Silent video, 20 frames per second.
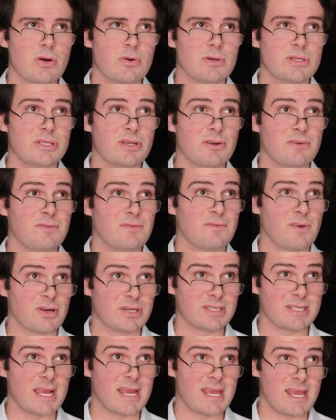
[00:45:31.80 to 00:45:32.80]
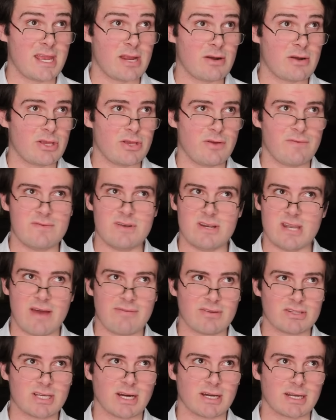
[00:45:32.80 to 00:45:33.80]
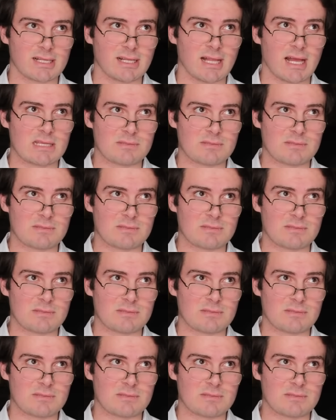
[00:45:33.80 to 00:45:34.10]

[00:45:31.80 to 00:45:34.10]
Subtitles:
it's your first day here and you've never taught a class